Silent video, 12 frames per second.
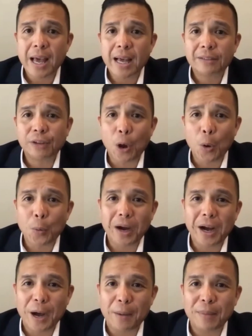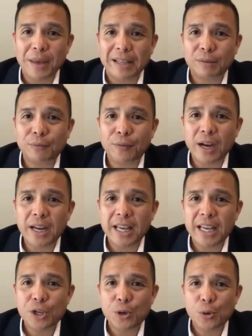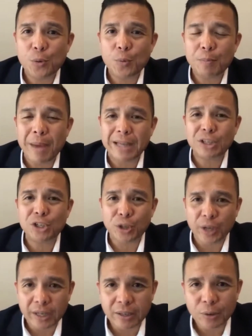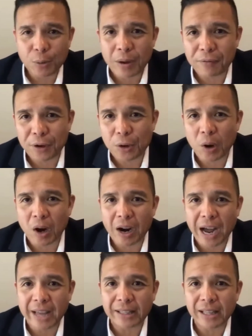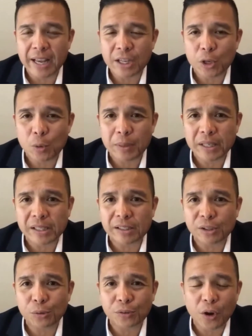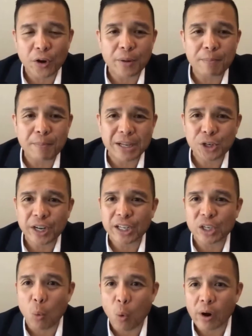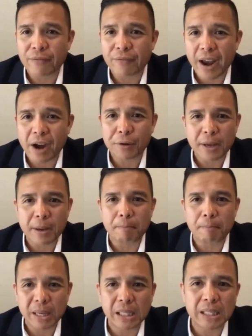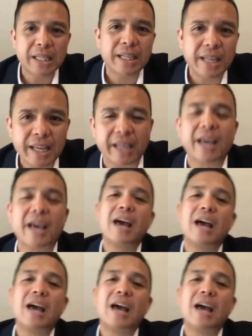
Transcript: So it's funny you mentioned, whoever you are, I like you because you started mentioning the word variability.